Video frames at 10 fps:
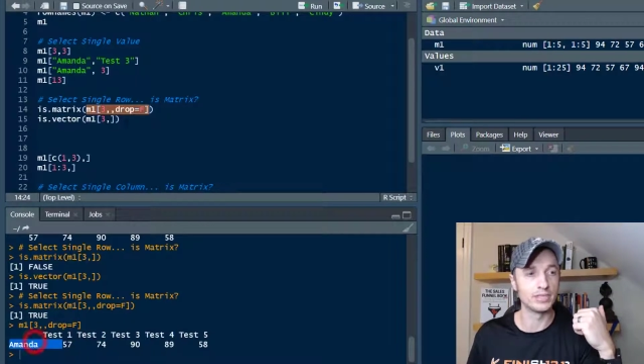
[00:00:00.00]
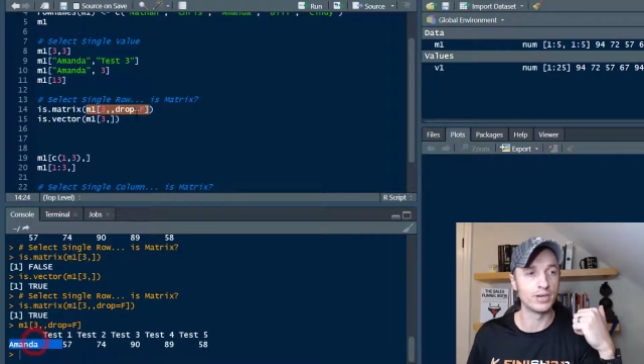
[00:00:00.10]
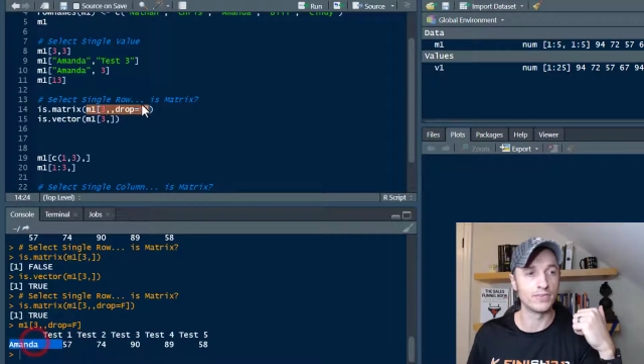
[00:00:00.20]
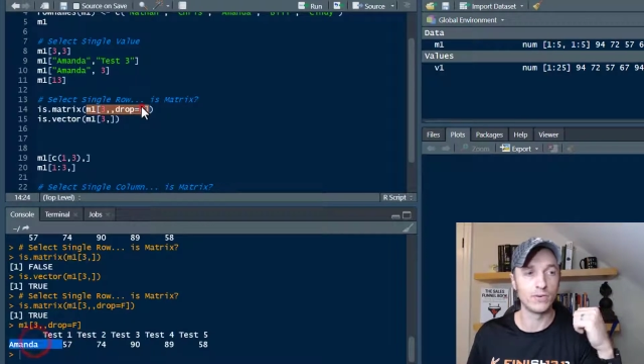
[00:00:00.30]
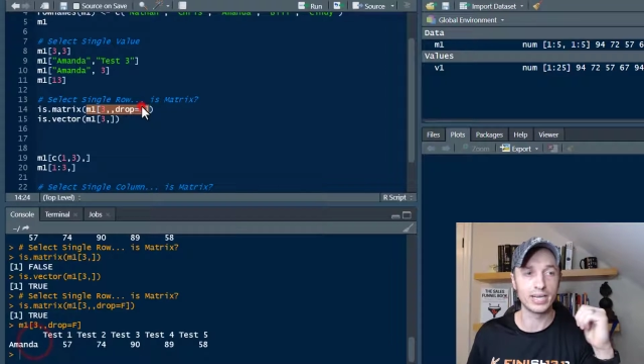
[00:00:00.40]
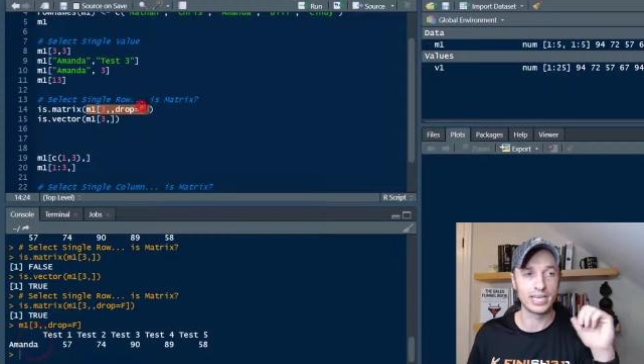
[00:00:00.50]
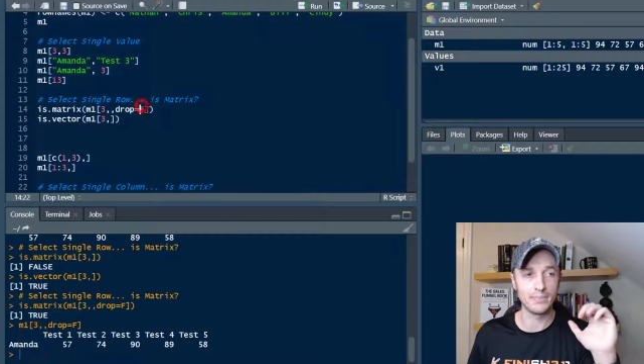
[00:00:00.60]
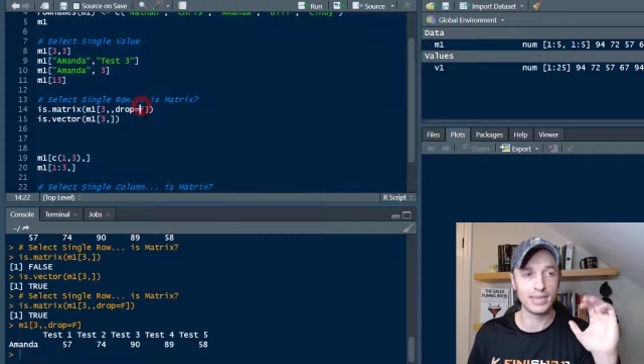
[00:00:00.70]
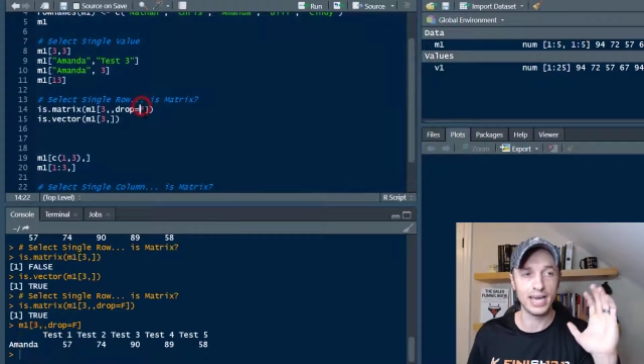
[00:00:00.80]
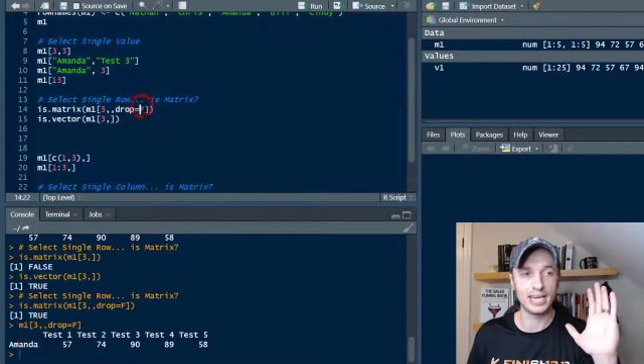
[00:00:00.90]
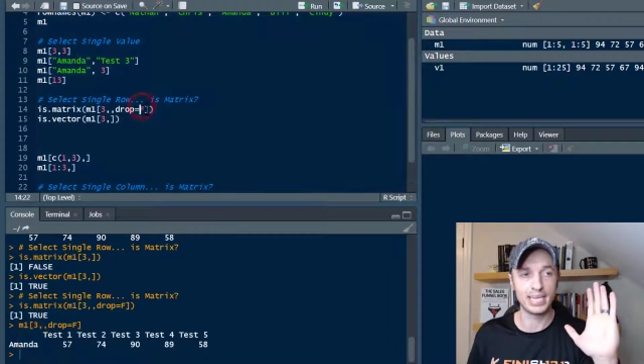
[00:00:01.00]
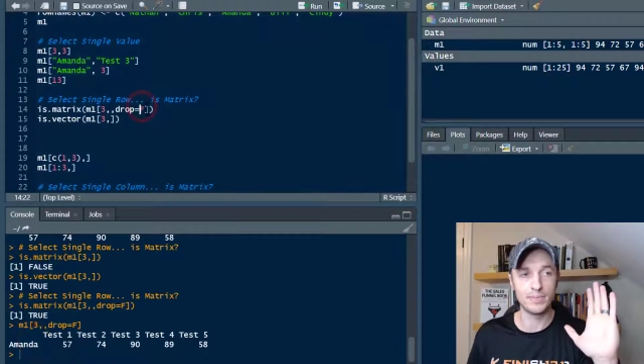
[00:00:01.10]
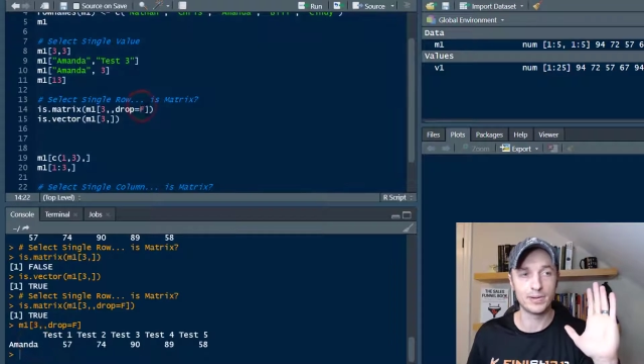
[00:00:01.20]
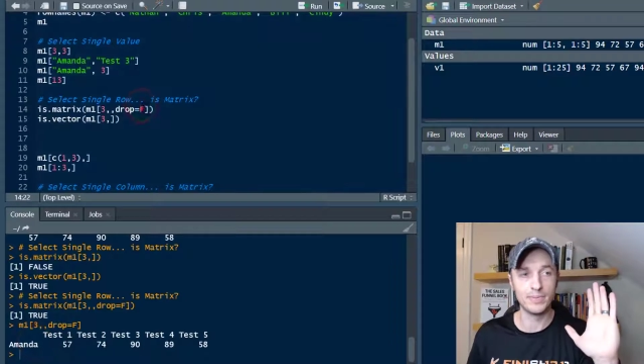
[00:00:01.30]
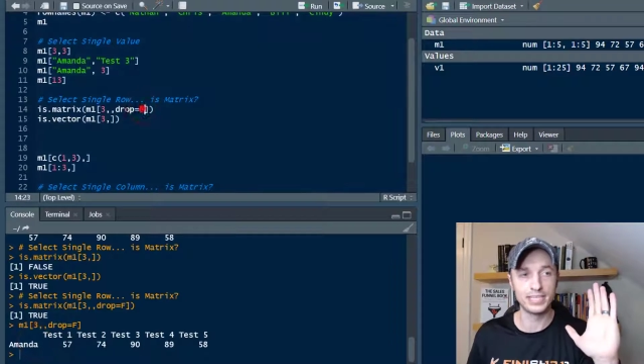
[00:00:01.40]
So if you want to keep that and
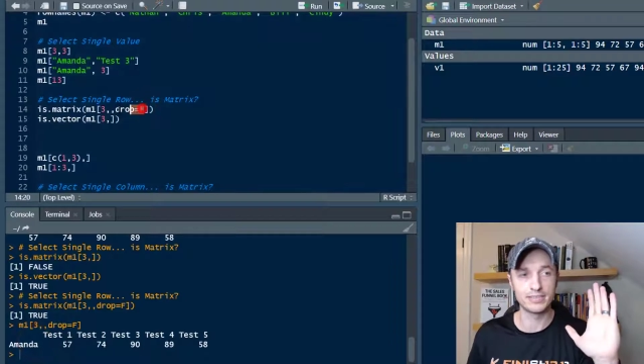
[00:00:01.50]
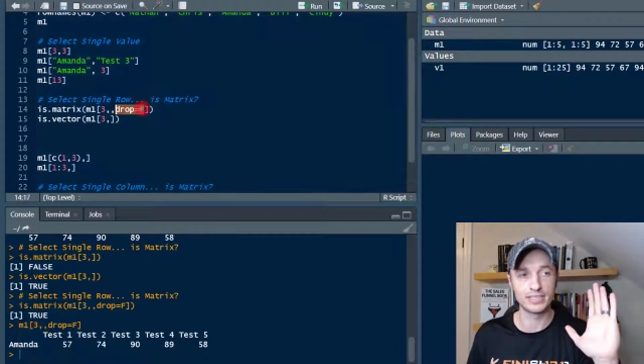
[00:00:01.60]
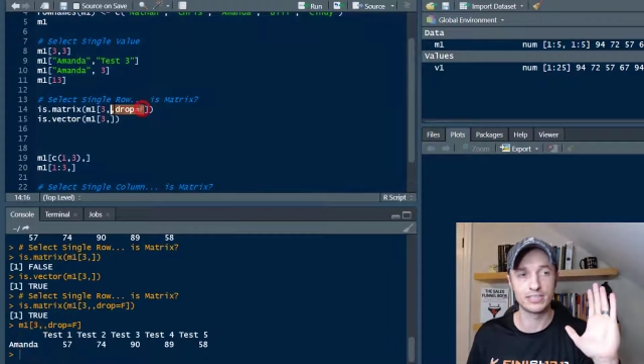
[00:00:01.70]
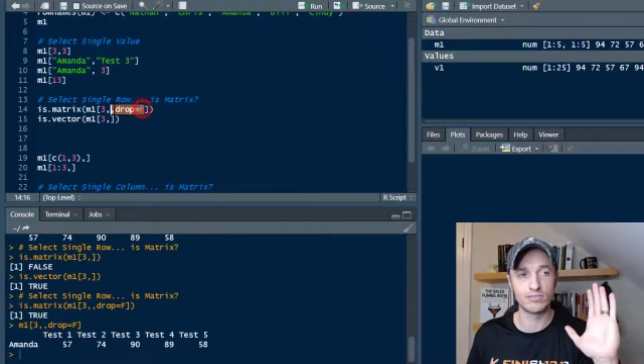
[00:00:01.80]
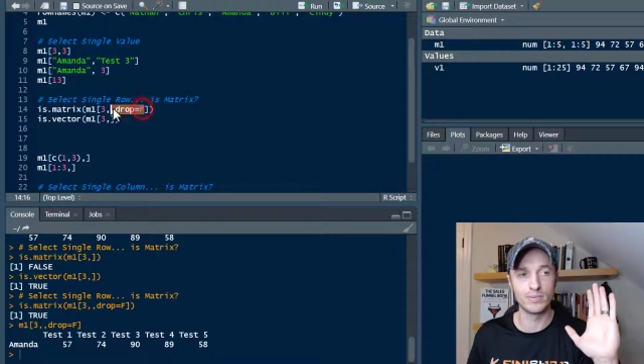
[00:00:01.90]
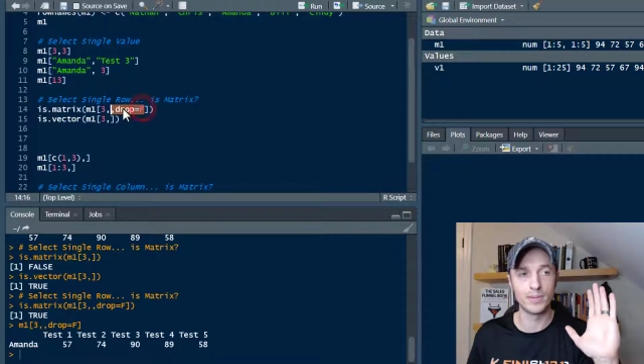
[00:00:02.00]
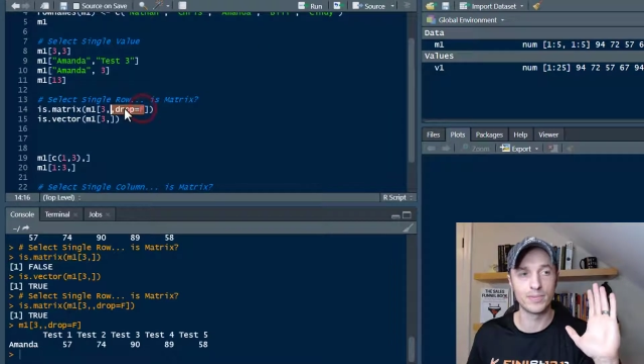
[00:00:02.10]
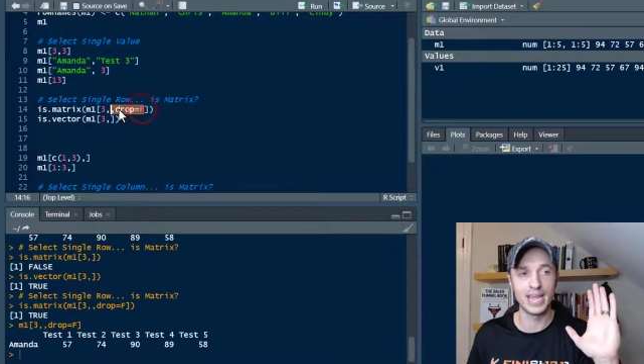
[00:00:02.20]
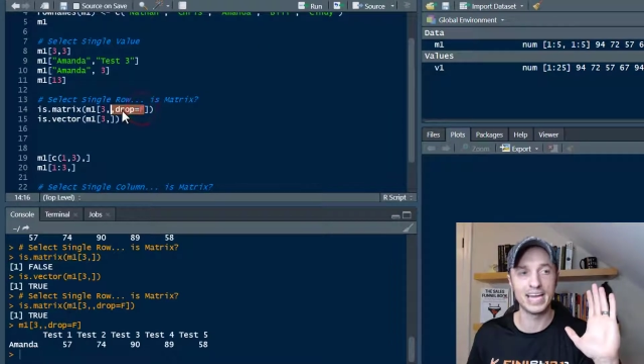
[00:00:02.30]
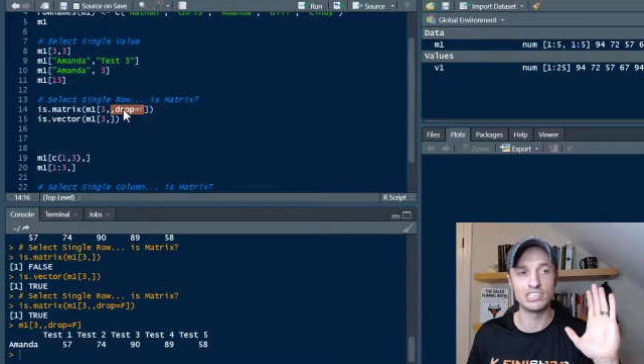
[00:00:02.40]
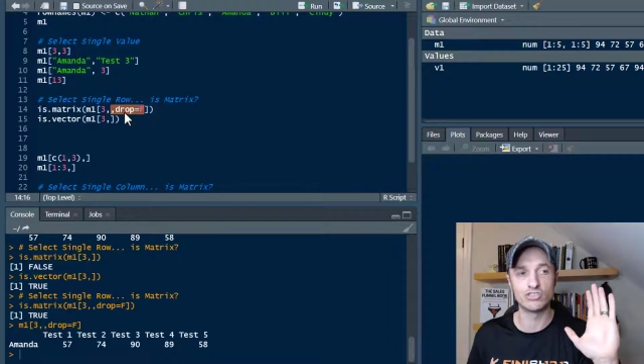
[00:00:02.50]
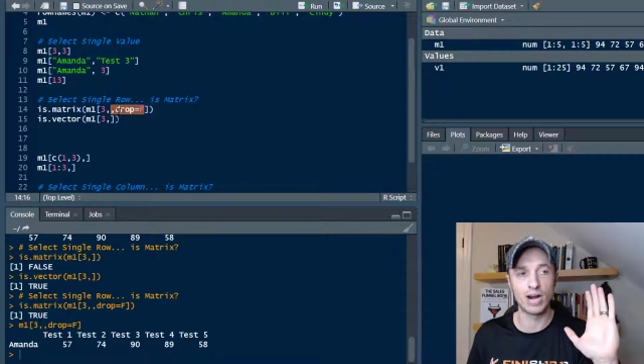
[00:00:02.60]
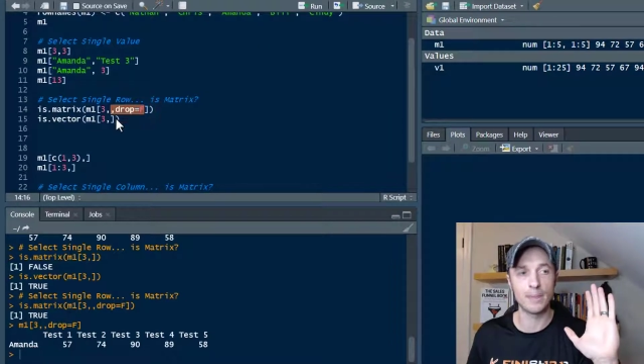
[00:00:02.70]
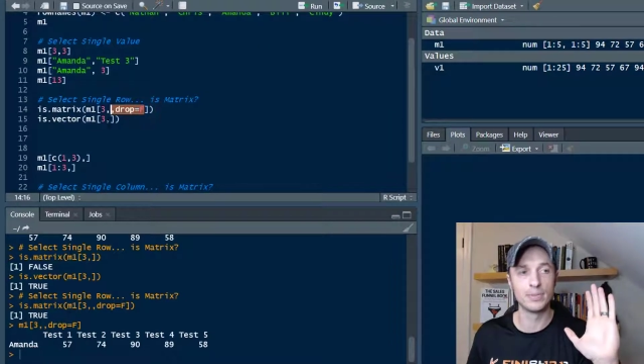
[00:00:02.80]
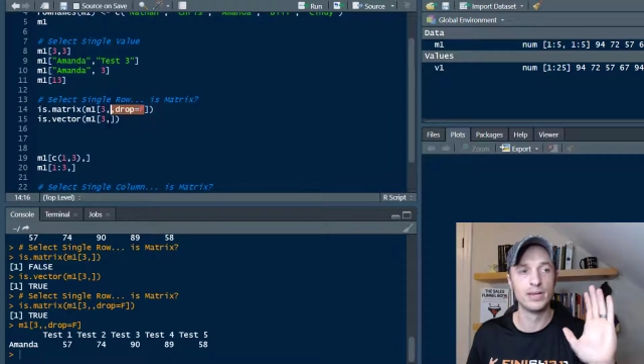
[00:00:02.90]
keep it a matrix, remember that
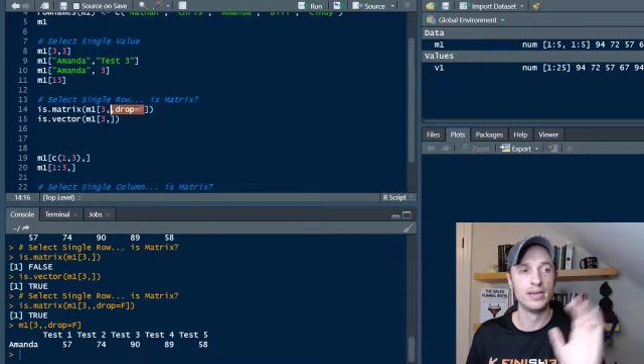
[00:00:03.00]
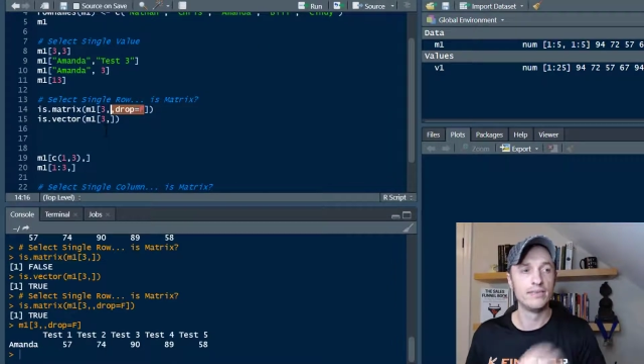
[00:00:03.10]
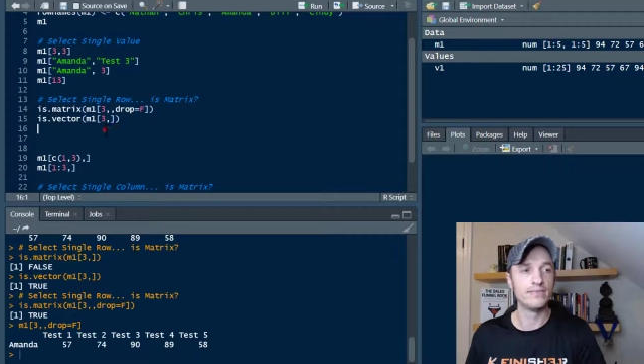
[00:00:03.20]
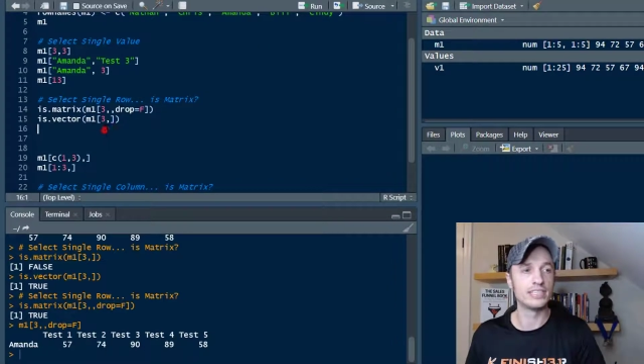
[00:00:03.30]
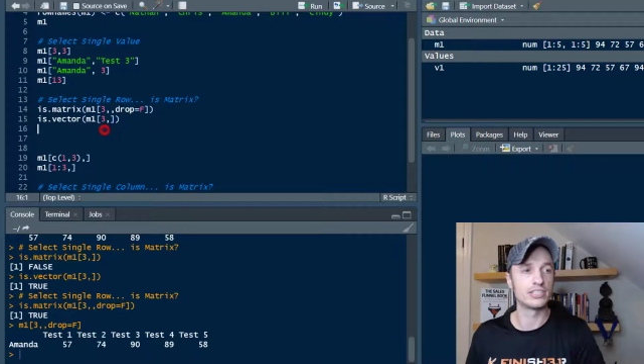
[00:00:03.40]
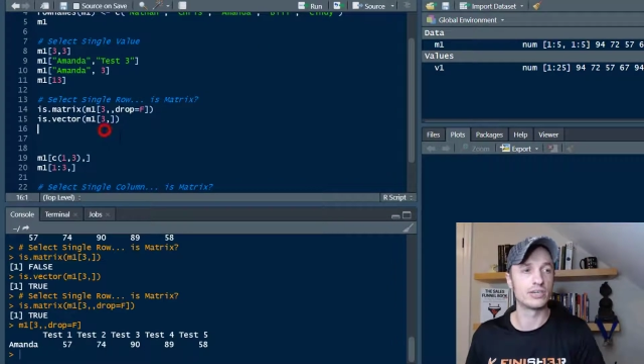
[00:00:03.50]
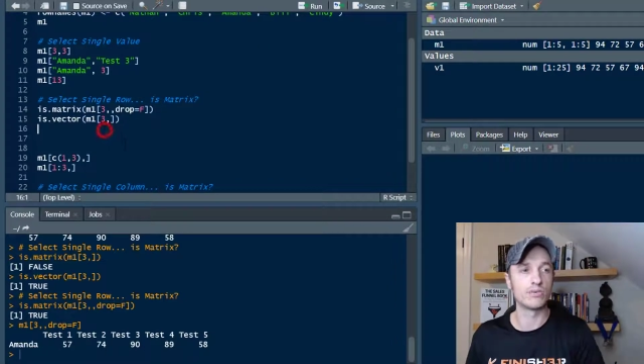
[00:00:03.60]
drop feature.